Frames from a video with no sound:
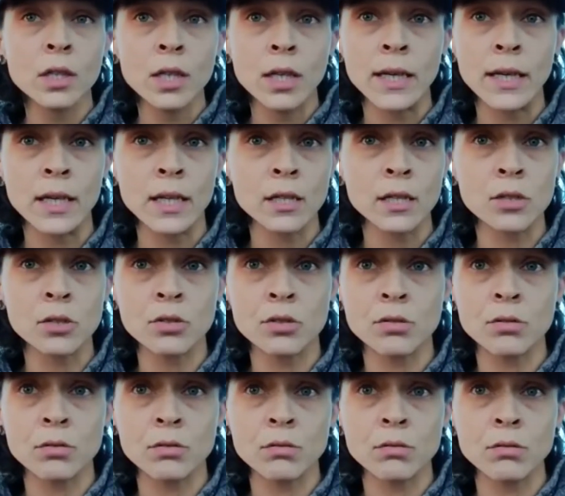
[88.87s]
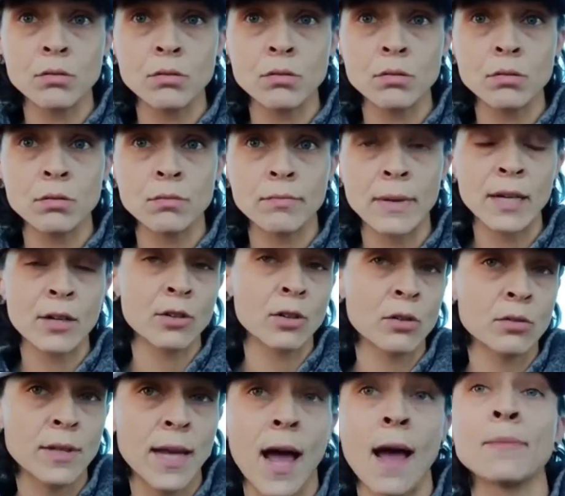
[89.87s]
his
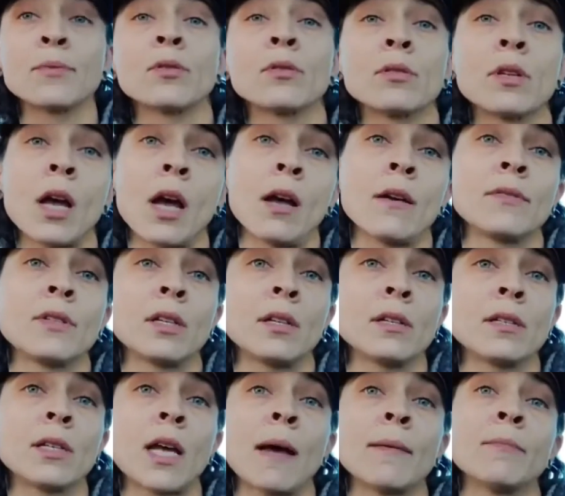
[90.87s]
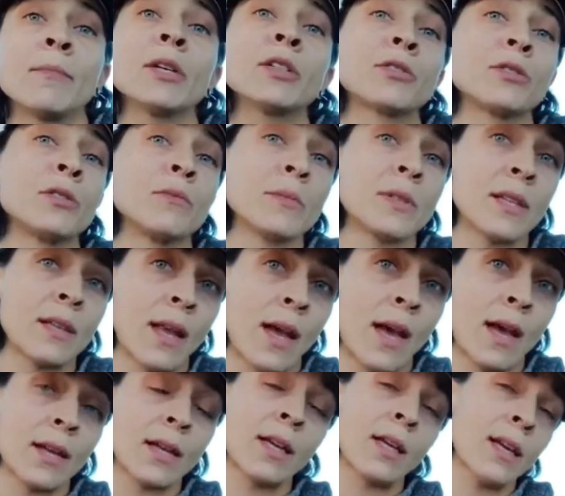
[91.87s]
microdose capsules of psilocybin mushrooms
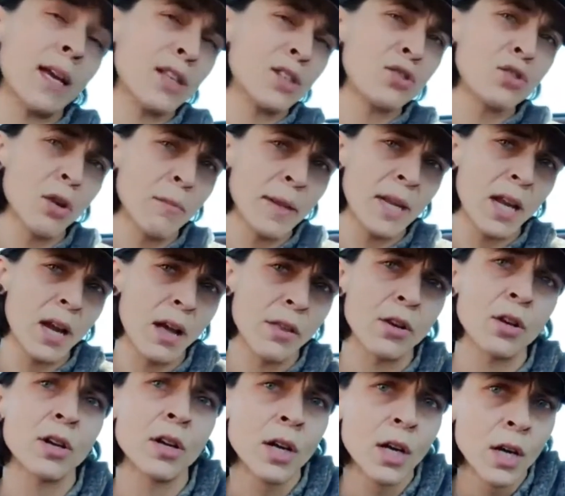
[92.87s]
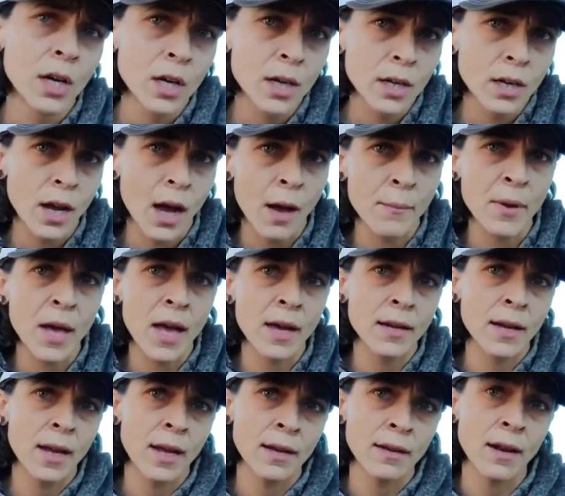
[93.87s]
that he and so many other
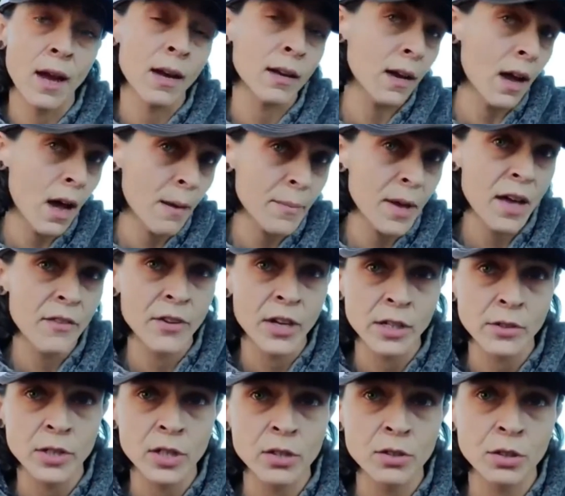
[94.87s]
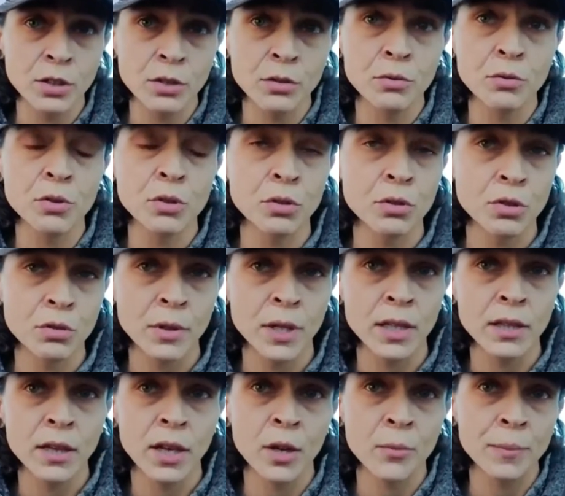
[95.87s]
combat and non-combat veterans use to
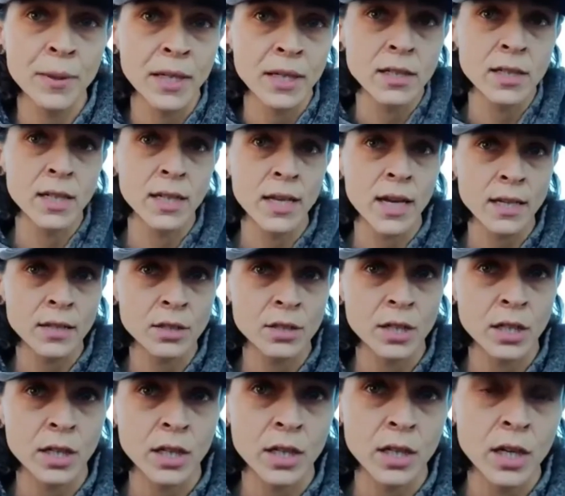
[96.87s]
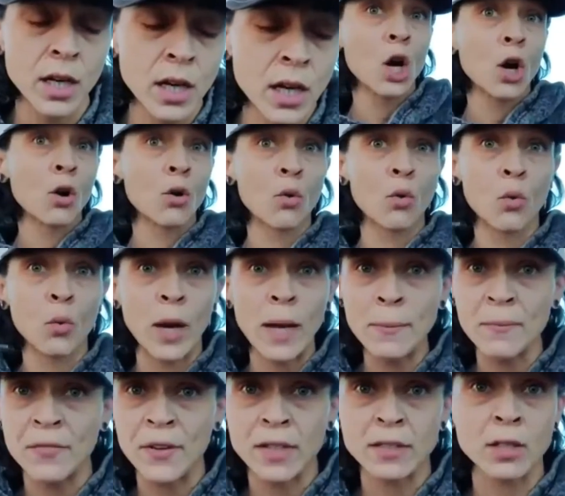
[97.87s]
treat their PTSD.
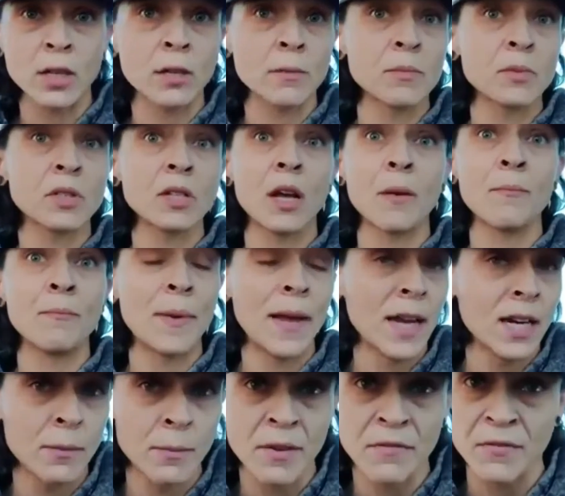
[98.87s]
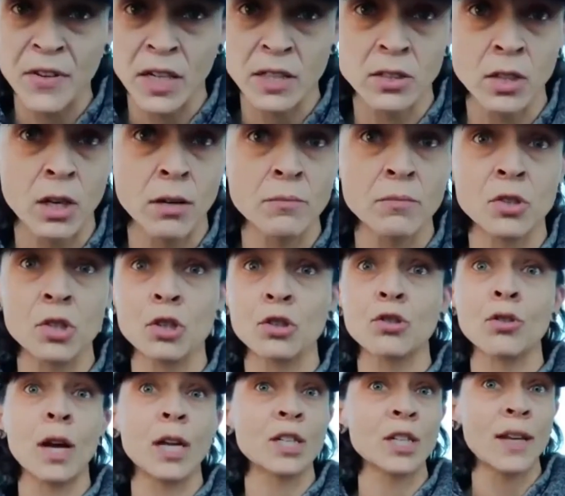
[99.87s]
Rape victims, abandonment victims,
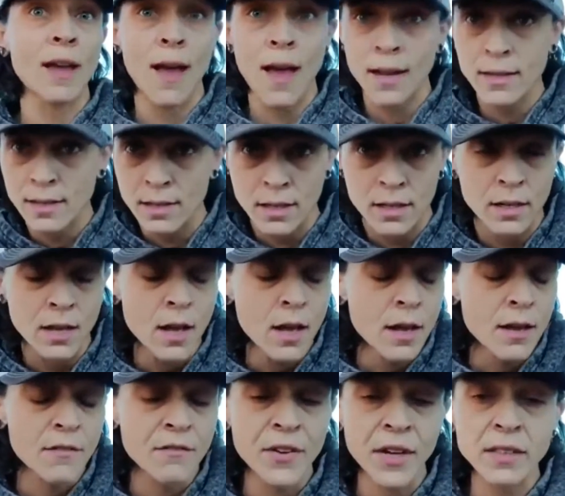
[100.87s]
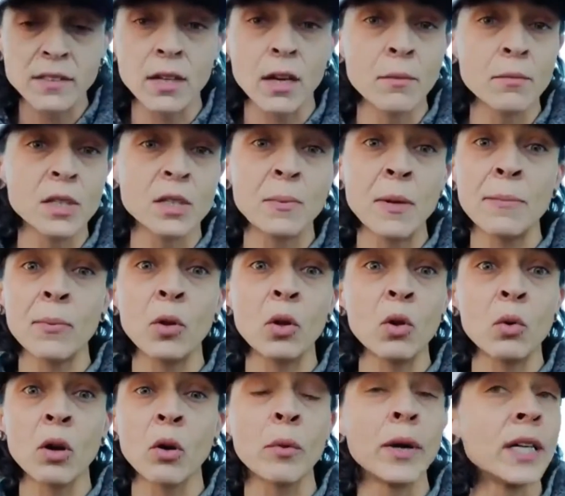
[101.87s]
tragic accident victims, people
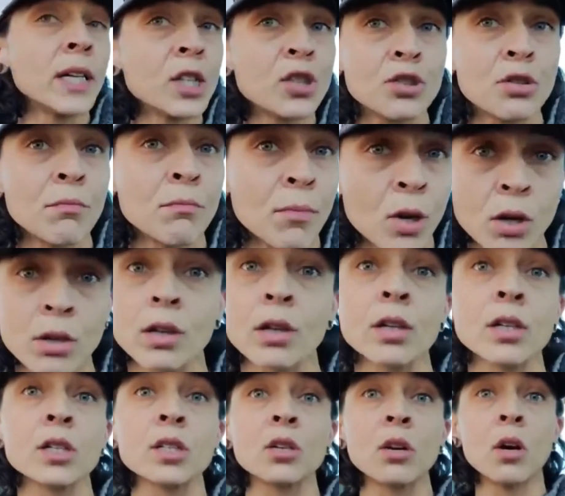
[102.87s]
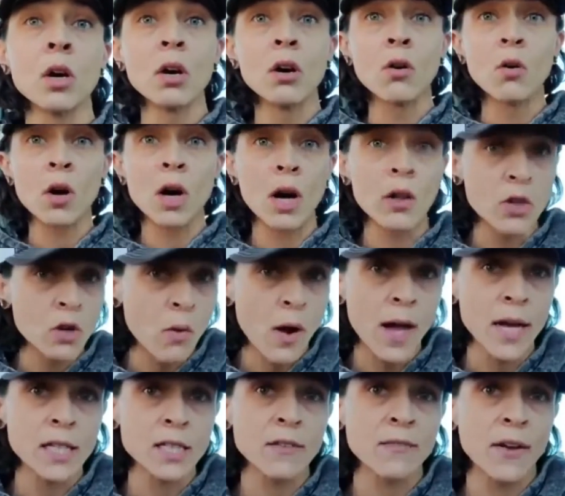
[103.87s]
who were witness to murders or
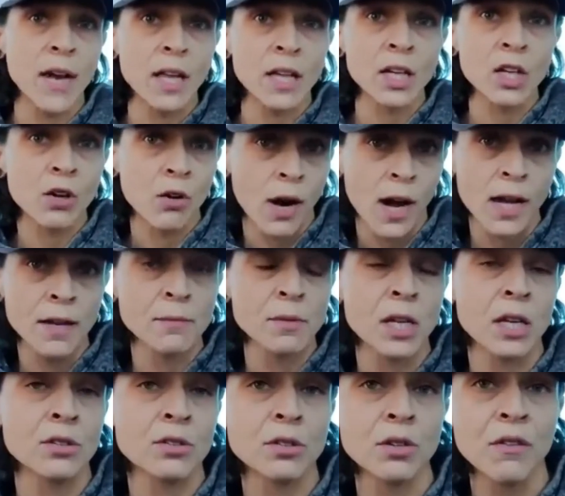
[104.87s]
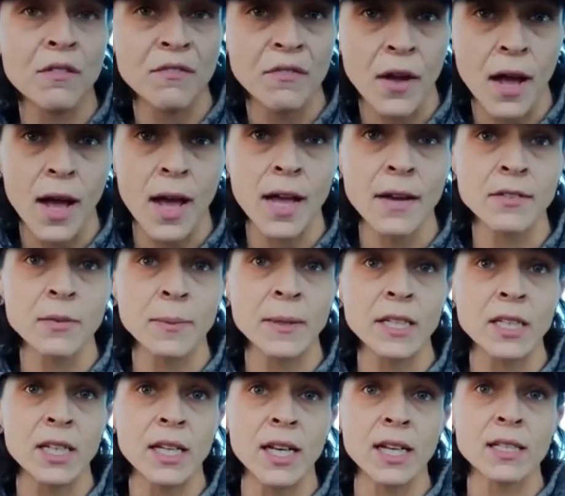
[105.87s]
otherwise violent crimes and survived.
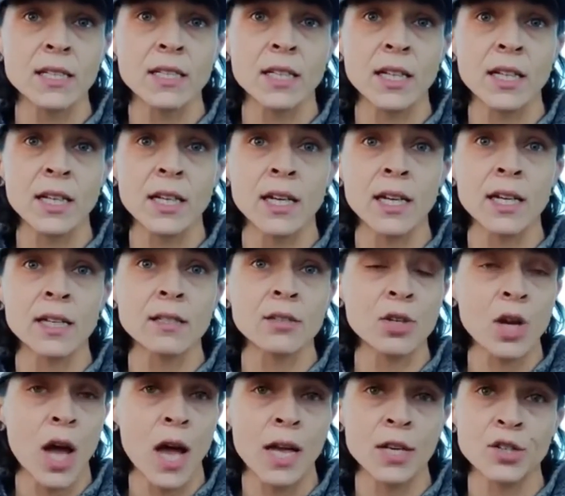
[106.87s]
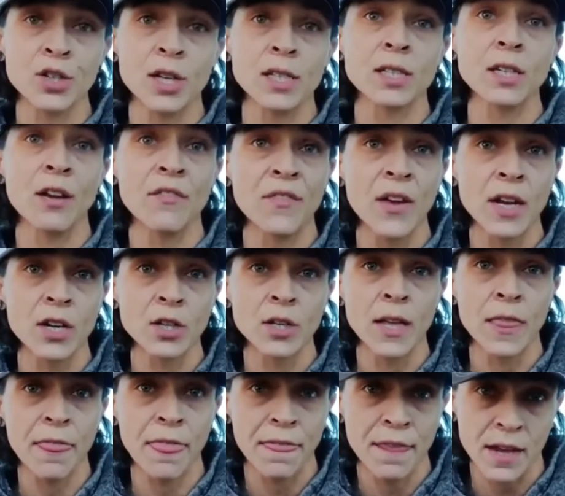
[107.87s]
PTSD is not just a
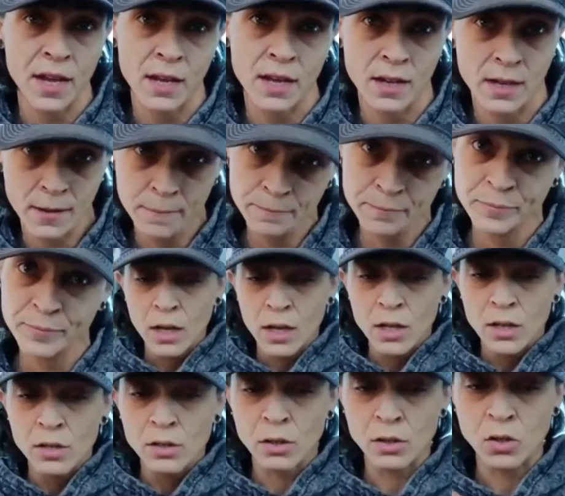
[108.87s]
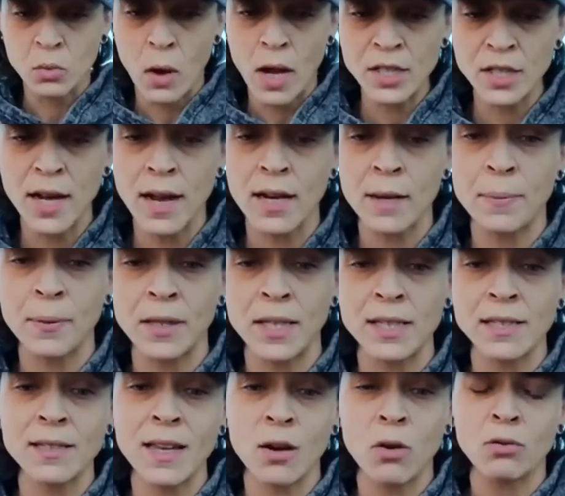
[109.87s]
veteran thing. So Saguache County
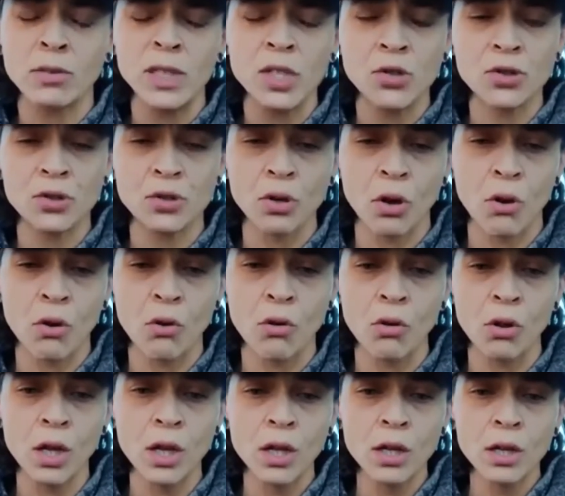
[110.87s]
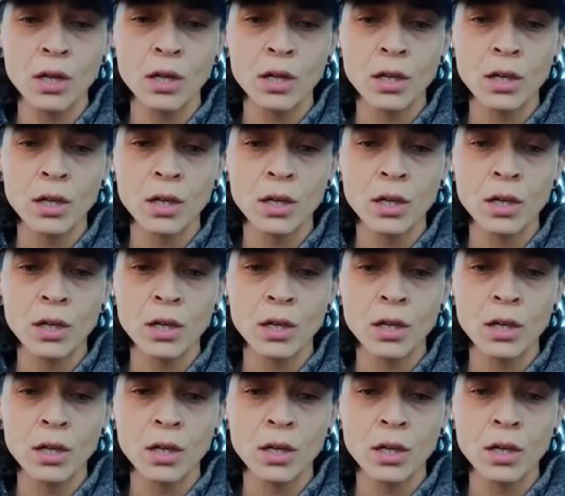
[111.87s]
Police not only stole